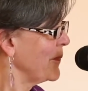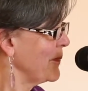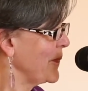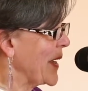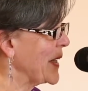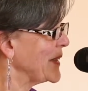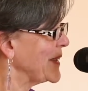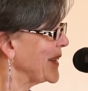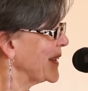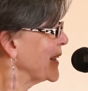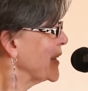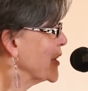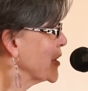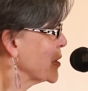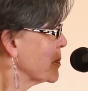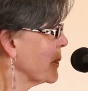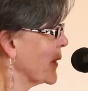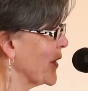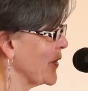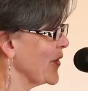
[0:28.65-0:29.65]
painting it
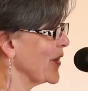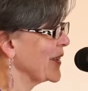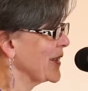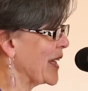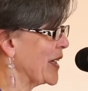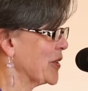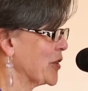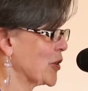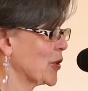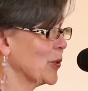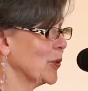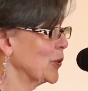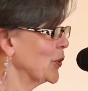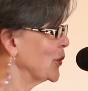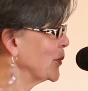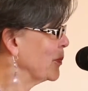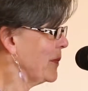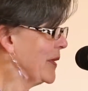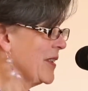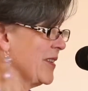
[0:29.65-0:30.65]
is, but I think that's
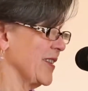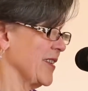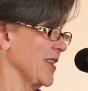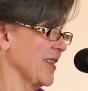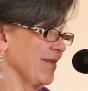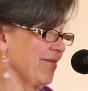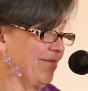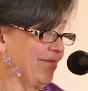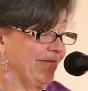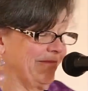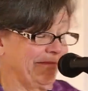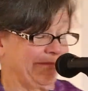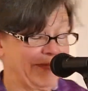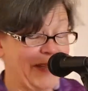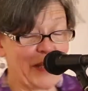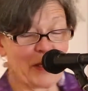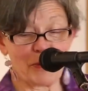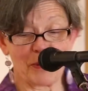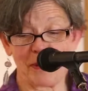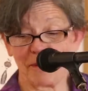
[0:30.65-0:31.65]
cool because,
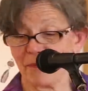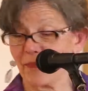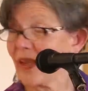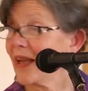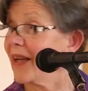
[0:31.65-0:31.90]
anyway.